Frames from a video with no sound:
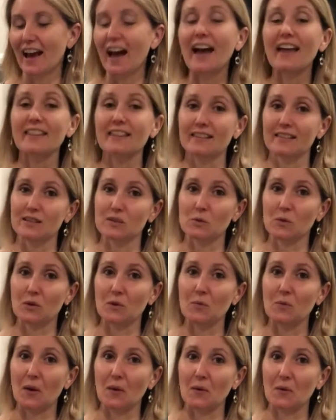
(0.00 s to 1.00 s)
I think this one
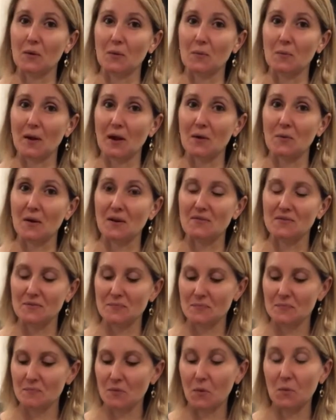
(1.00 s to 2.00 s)
could probably go in the microwave
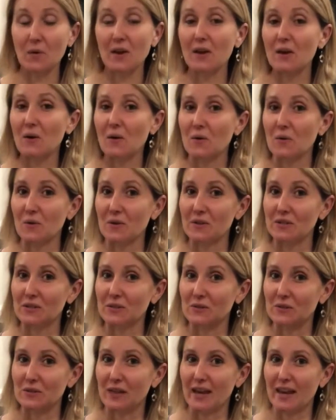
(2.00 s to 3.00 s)
we are going
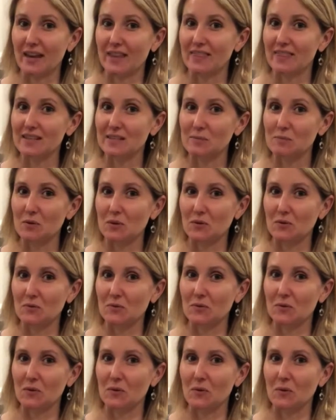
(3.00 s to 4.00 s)
to take this
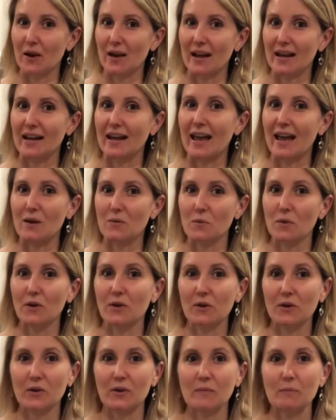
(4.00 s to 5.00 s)
beautiful one and we
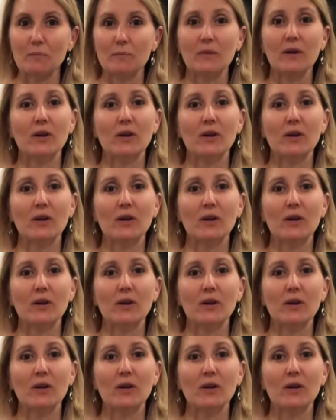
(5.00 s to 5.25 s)
are going to